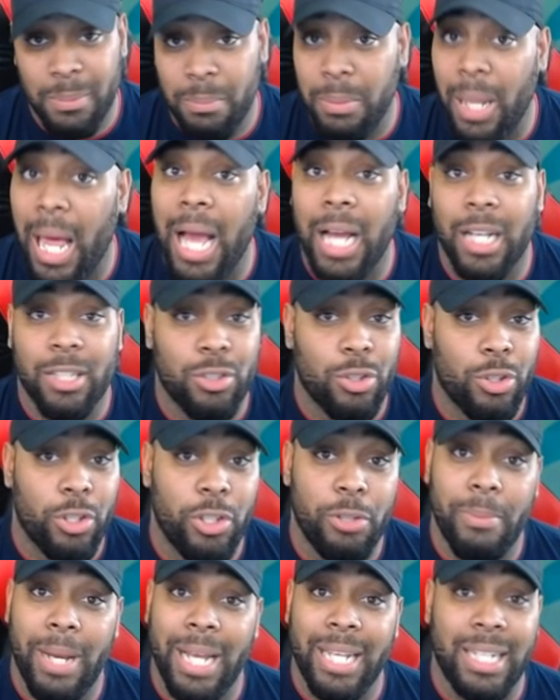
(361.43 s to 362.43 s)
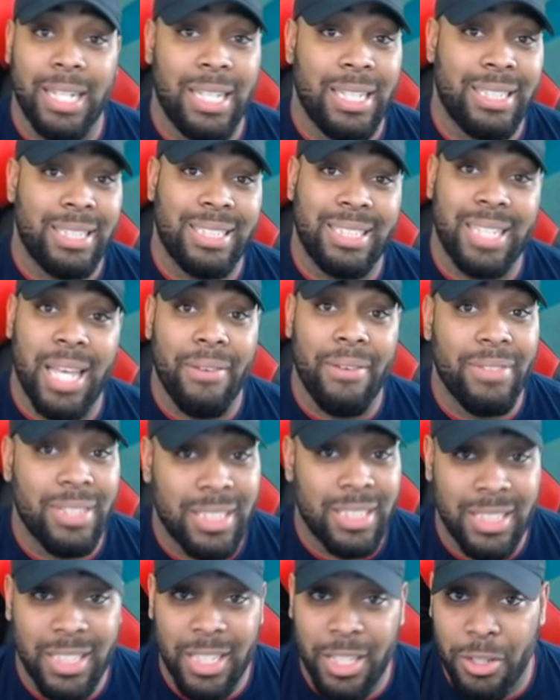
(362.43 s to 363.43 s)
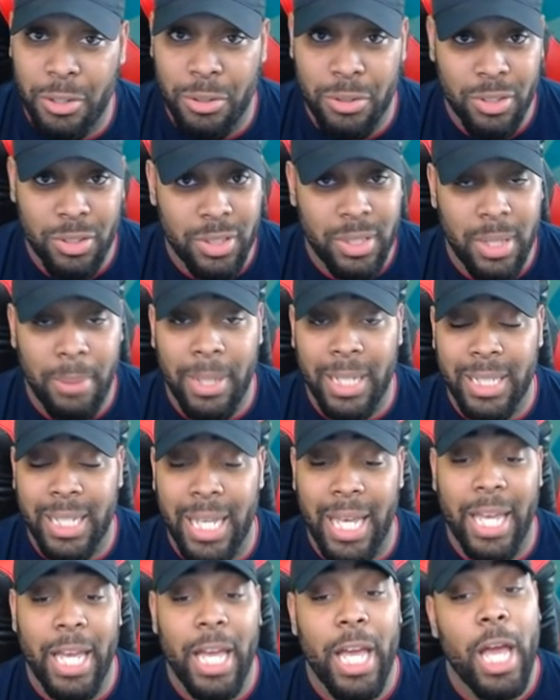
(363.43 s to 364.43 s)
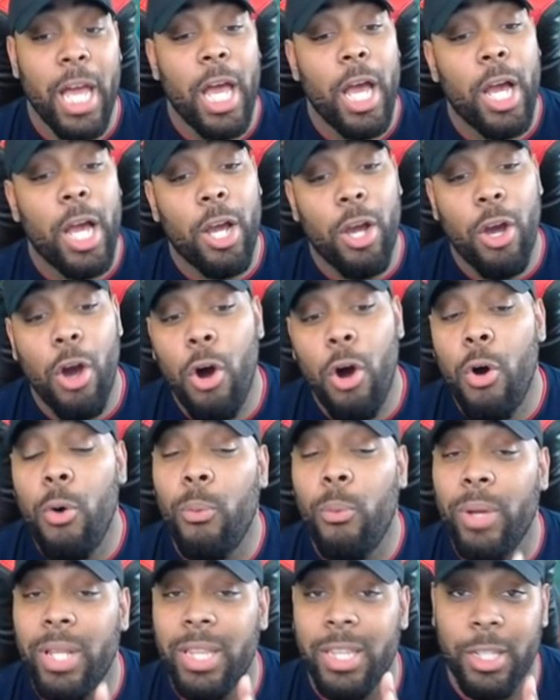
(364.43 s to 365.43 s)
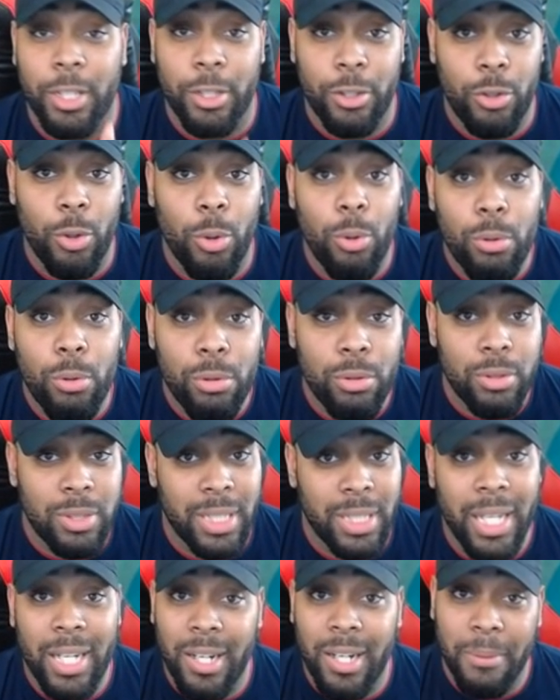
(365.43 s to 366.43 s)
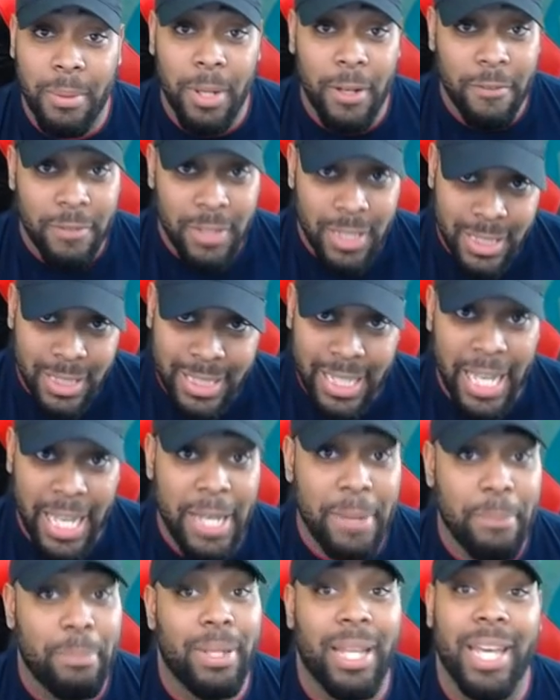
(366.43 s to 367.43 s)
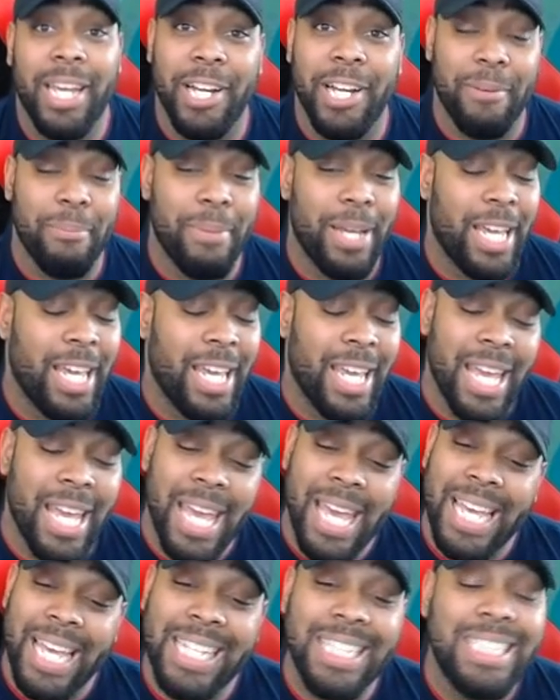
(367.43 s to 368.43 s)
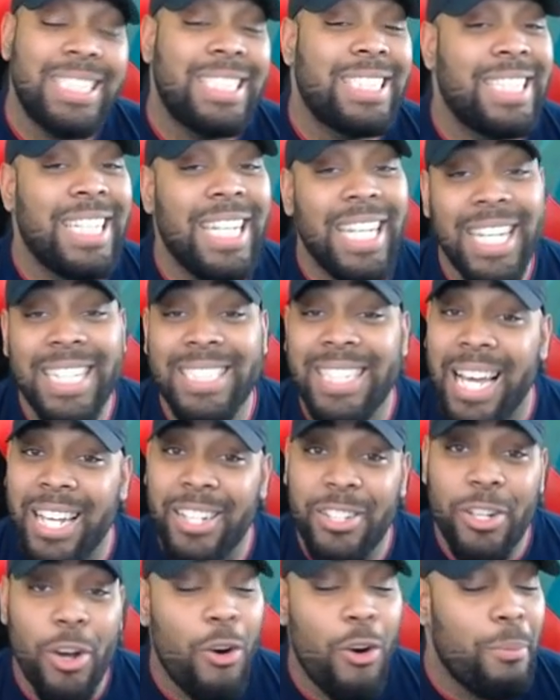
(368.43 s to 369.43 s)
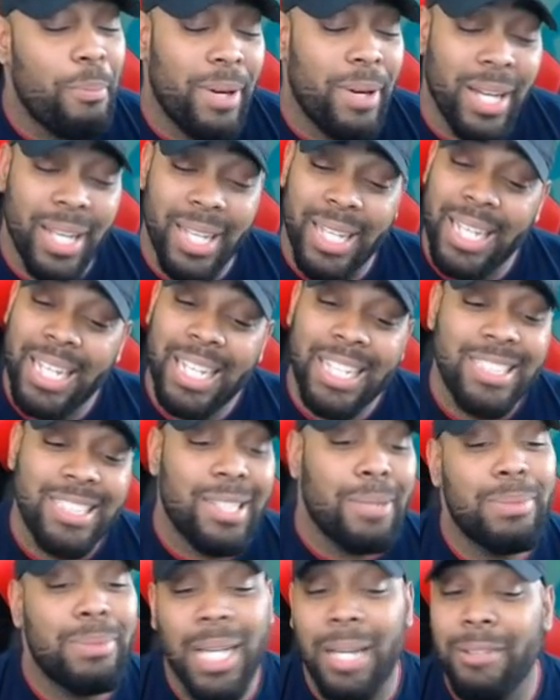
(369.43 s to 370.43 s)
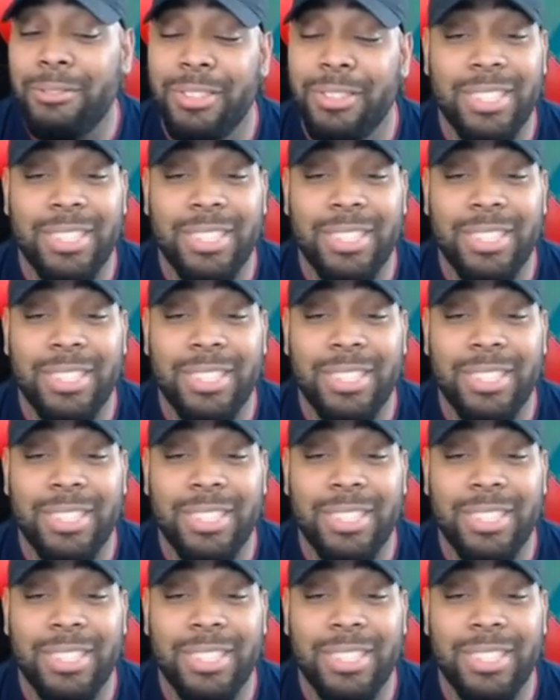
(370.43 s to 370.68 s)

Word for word: blocks or you might need 7 steals or something like that, go with the dual setup of the same player, man. It's cheese, I know, but sometimes you